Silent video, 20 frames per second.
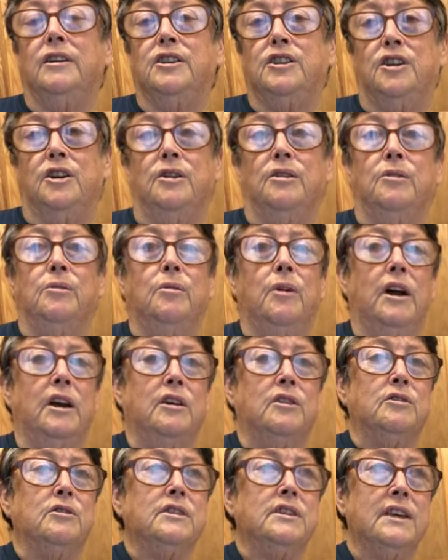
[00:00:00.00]
to what
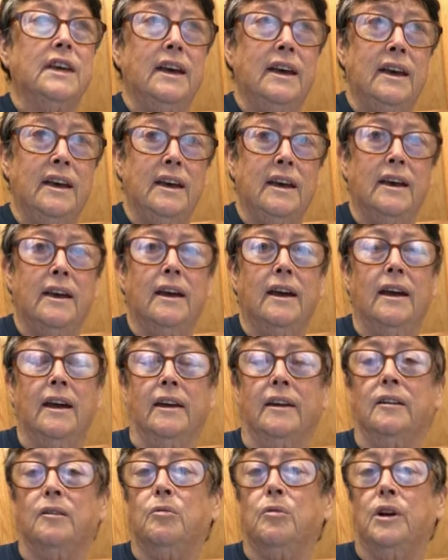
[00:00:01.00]
you're seeing and
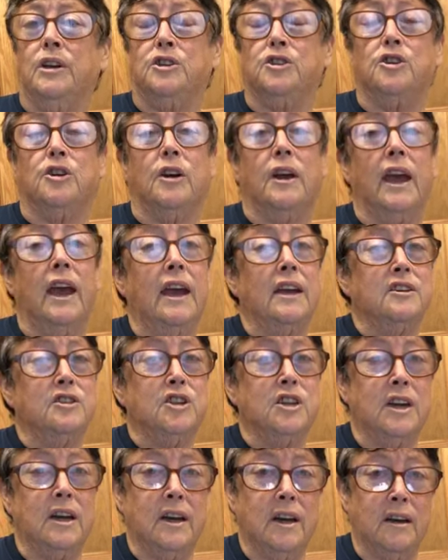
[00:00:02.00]
what you're
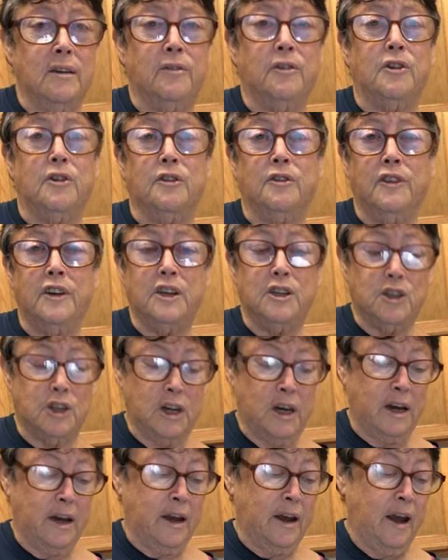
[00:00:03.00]
catching if you're
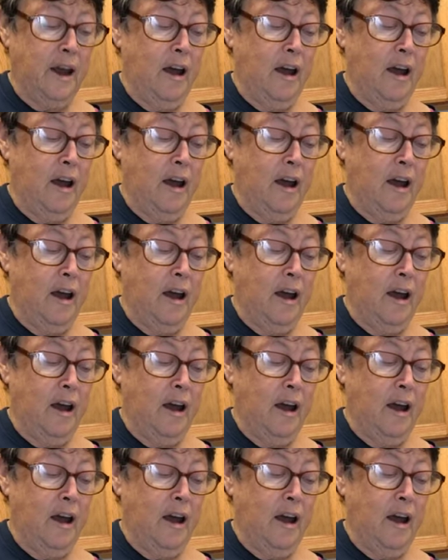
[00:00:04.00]
fishing.